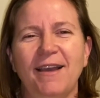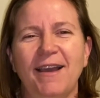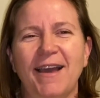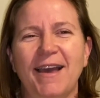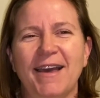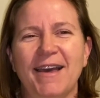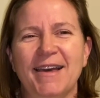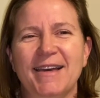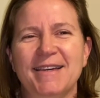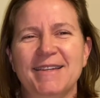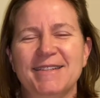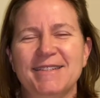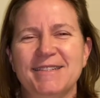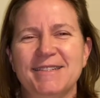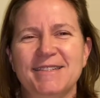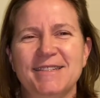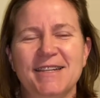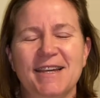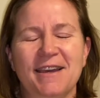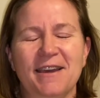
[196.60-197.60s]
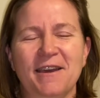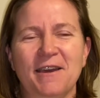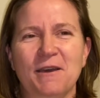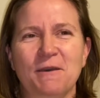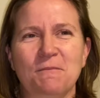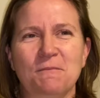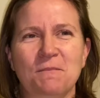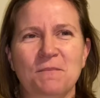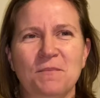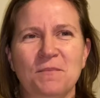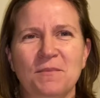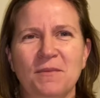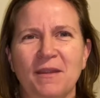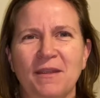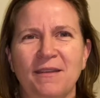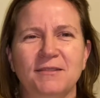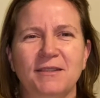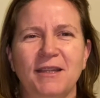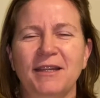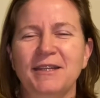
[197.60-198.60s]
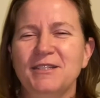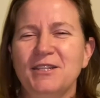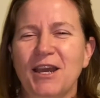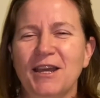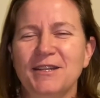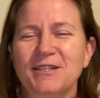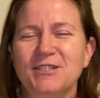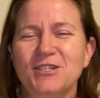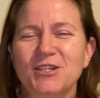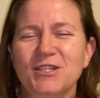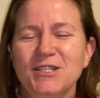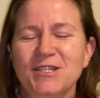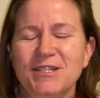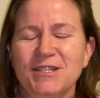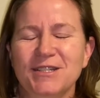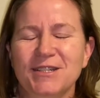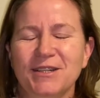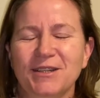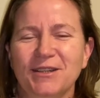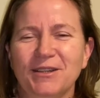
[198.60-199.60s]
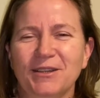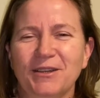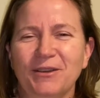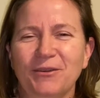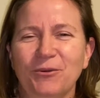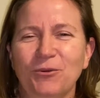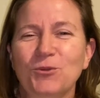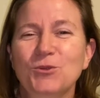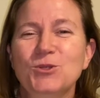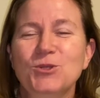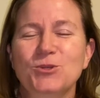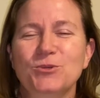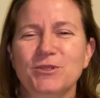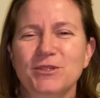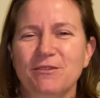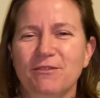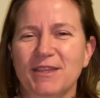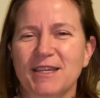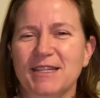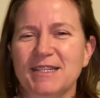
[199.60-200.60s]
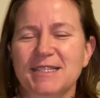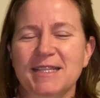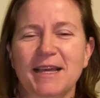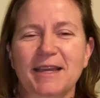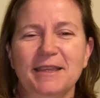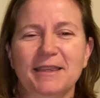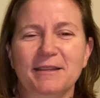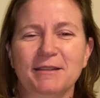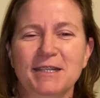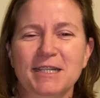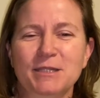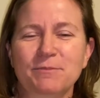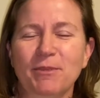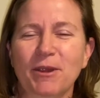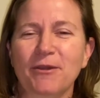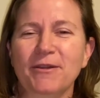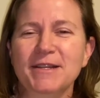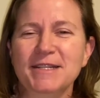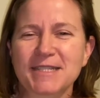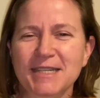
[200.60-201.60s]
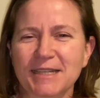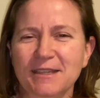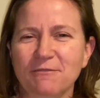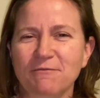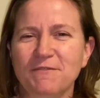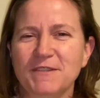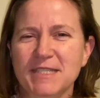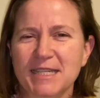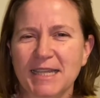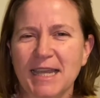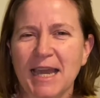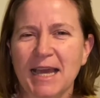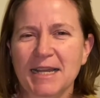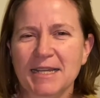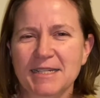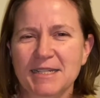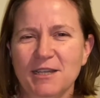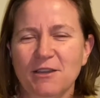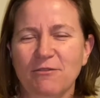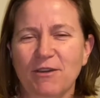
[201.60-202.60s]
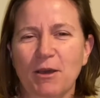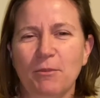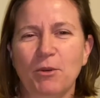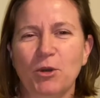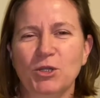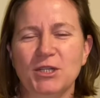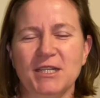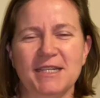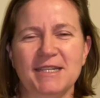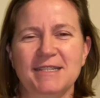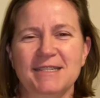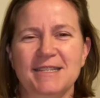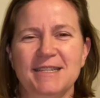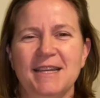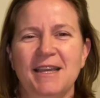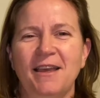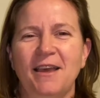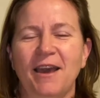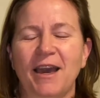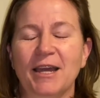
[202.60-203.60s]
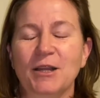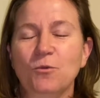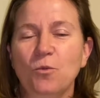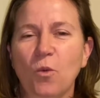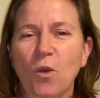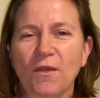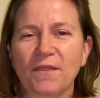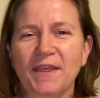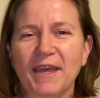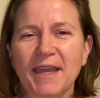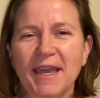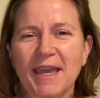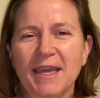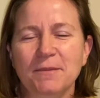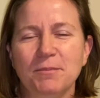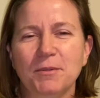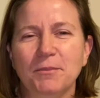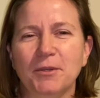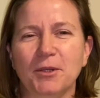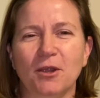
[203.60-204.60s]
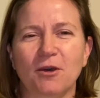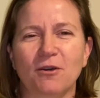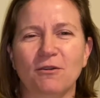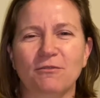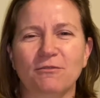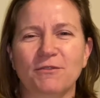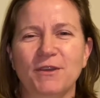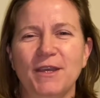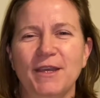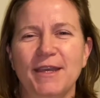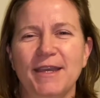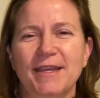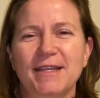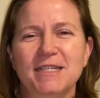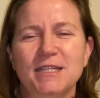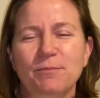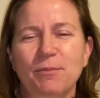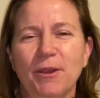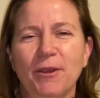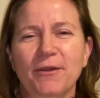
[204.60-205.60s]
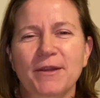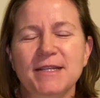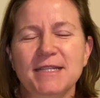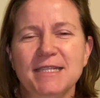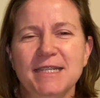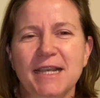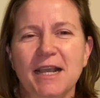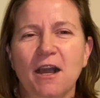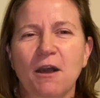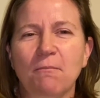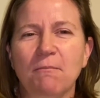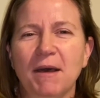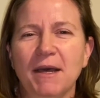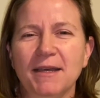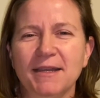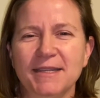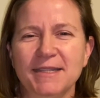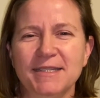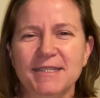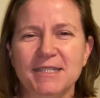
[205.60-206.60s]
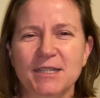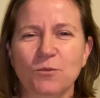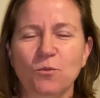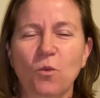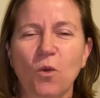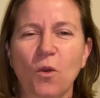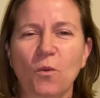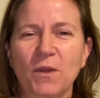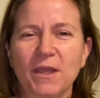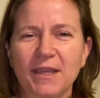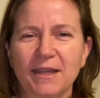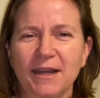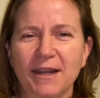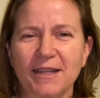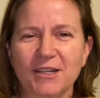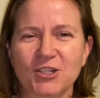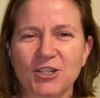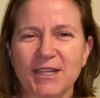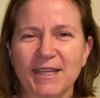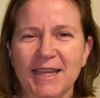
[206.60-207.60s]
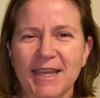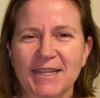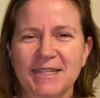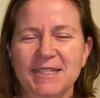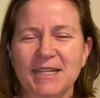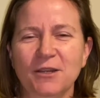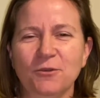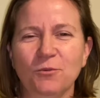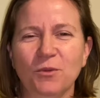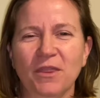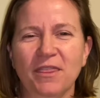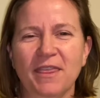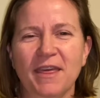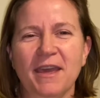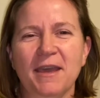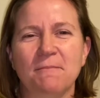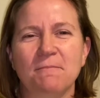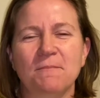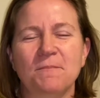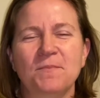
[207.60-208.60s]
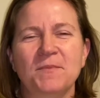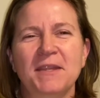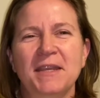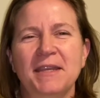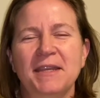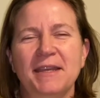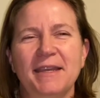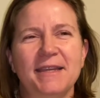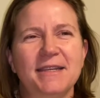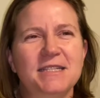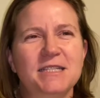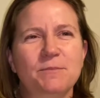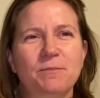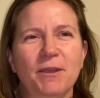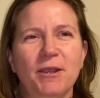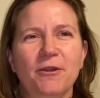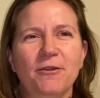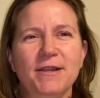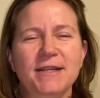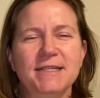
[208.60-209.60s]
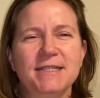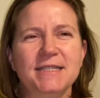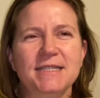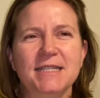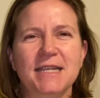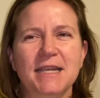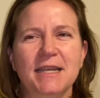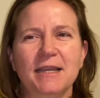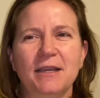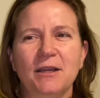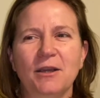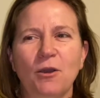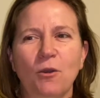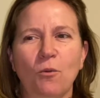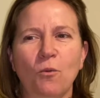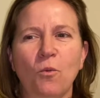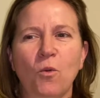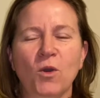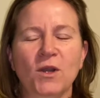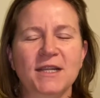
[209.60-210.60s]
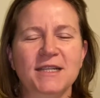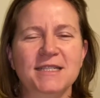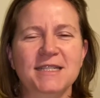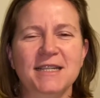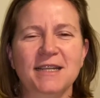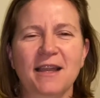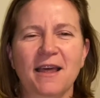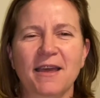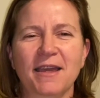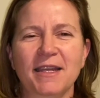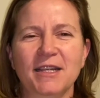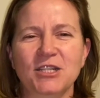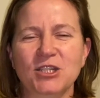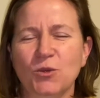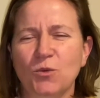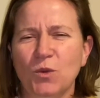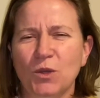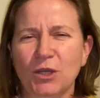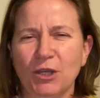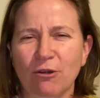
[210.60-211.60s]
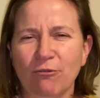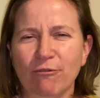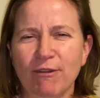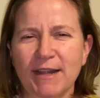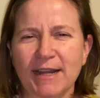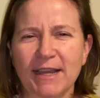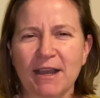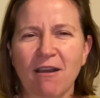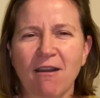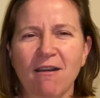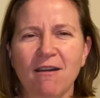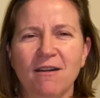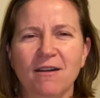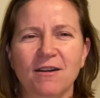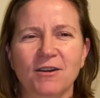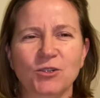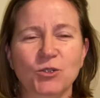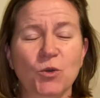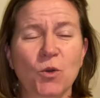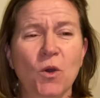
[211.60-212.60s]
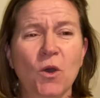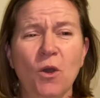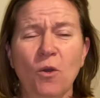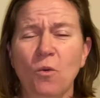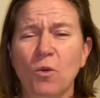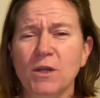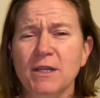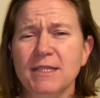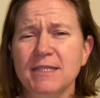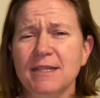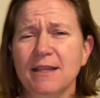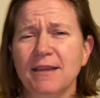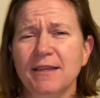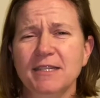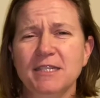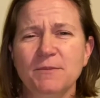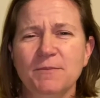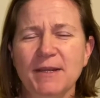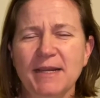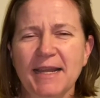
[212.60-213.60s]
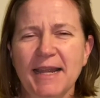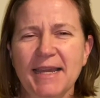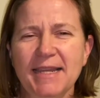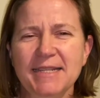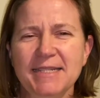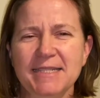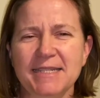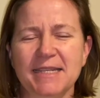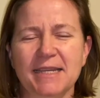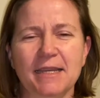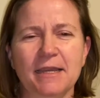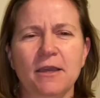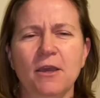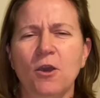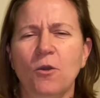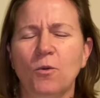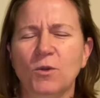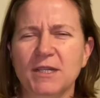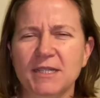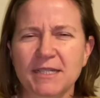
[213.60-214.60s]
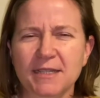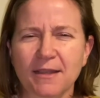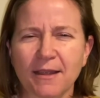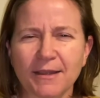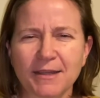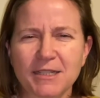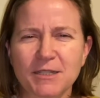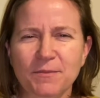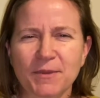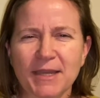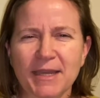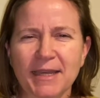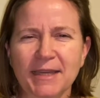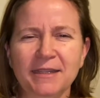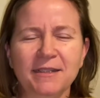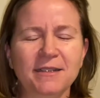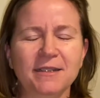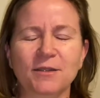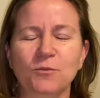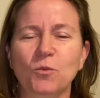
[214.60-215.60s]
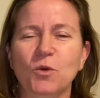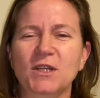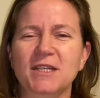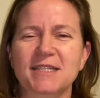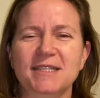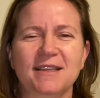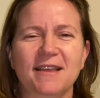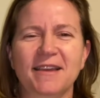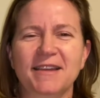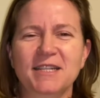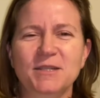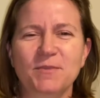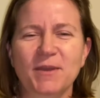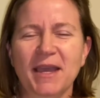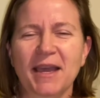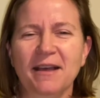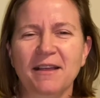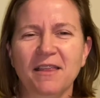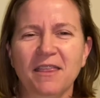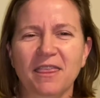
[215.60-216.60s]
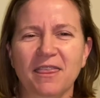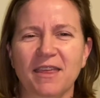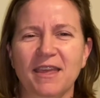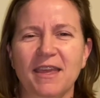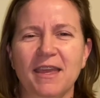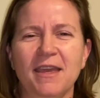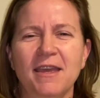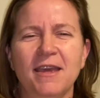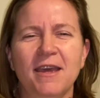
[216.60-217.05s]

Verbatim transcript: and, um, and, and just all sorts of things, like experiencing the physicality of our bodies and what they're capable of, experiencing our minds and what we can actually get done with them, experiencing what it's like to work really hard or what it's like to be lazy, what it's like to be ill and what it's like to be healthy.